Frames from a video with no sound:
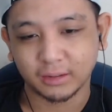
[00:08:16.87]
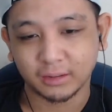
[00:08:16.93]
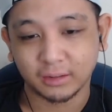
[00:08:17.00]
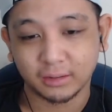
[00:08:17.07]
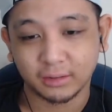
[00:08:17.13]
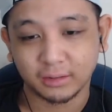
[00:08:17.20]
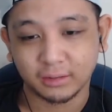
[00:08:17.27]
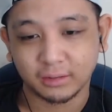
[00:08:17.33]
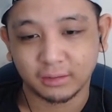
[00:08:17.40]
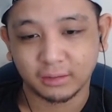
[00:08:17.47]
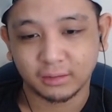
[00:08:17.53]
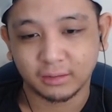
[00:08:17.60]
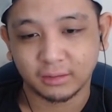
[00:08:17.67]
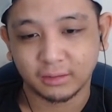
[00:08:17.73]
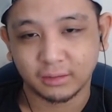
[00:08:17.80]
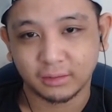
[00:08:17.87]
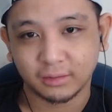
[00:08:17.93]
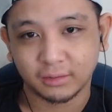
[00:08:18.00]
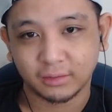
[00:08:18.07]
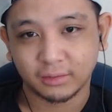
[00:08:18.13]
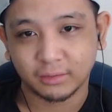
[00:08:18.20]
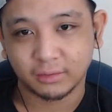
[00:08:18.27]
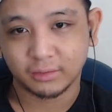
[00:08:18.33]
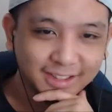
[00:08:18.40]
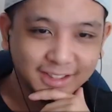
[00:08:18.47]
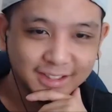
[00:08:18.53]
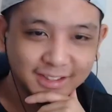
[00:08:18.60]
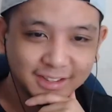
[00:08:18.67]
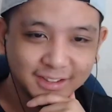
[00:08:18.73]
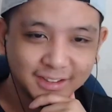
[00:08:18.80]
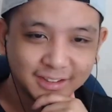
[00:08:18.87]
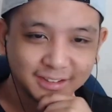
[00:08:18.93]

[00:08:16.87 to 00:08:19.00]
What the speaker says: (no one is talking)